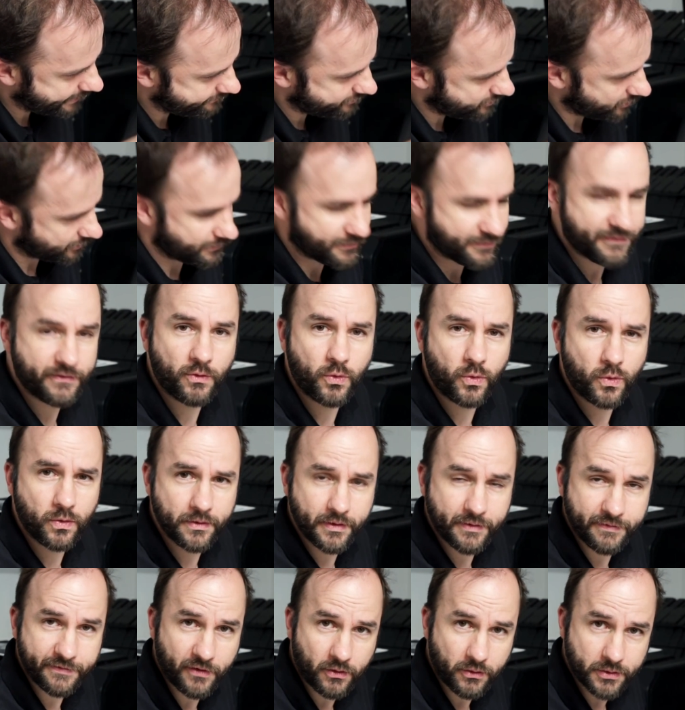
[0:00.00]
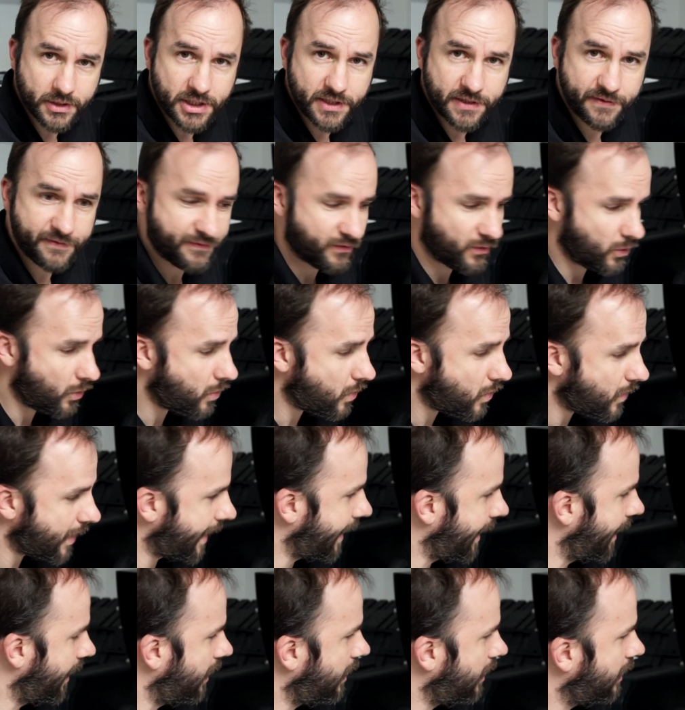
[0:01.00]
leaves on the floor, the forest floor
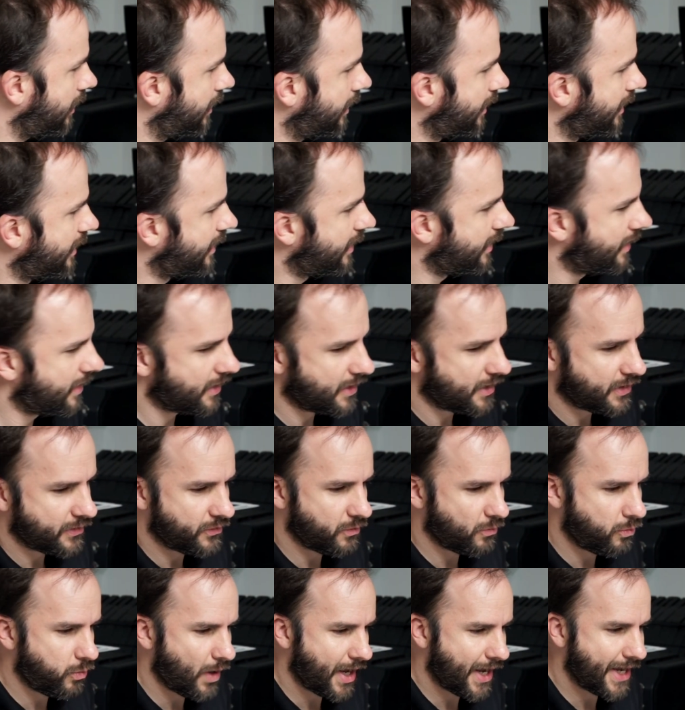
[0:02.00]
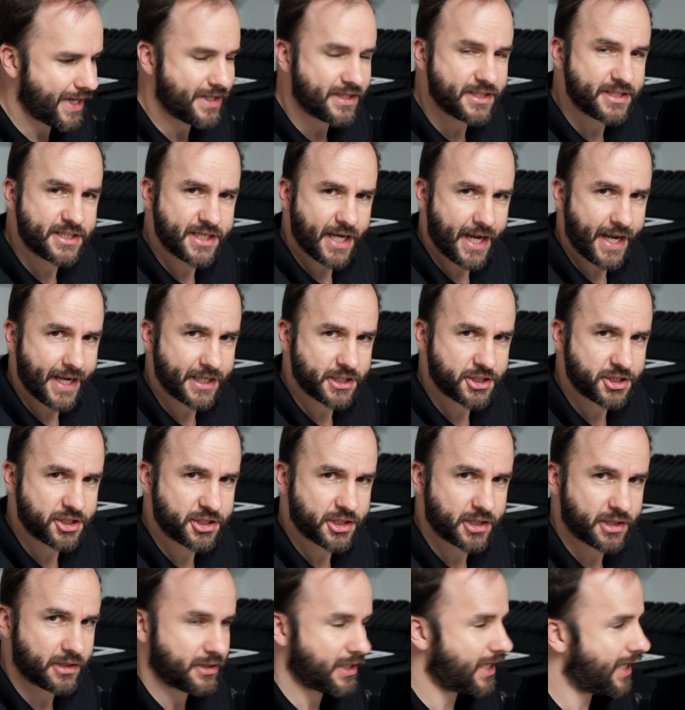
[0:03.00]
here, the way the
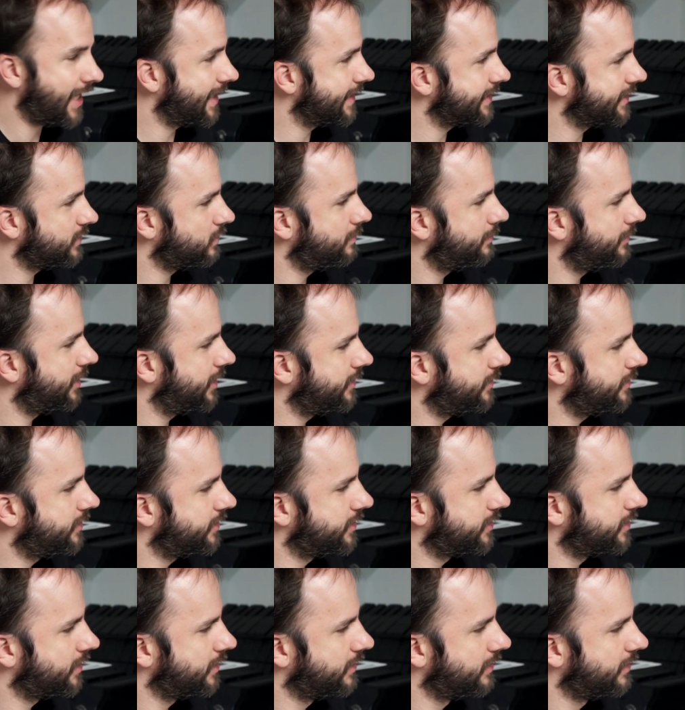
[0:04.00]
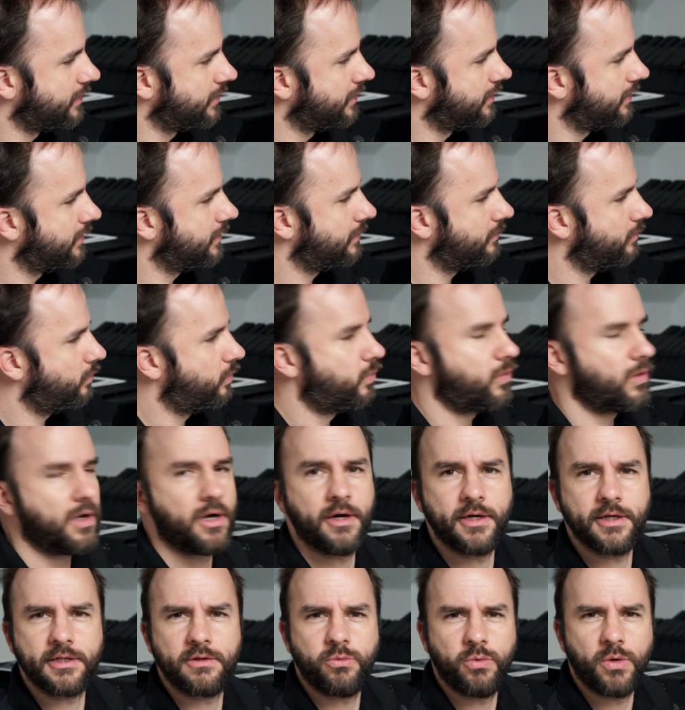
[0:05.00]
texture has almost
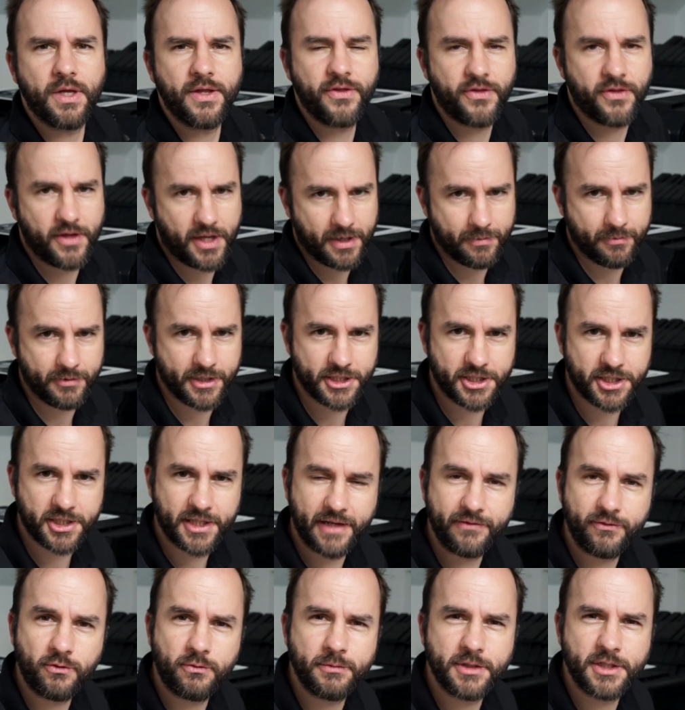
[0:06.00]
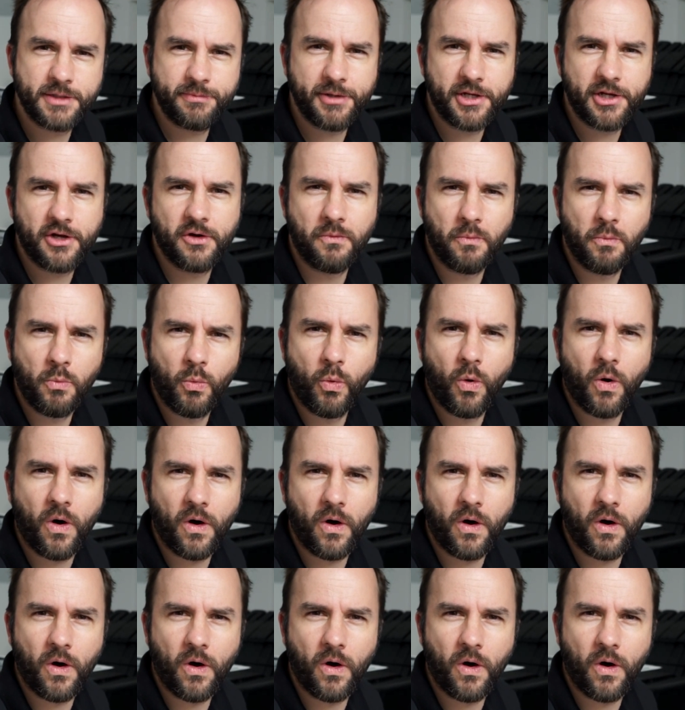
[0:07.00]
worked with the image and they've almost become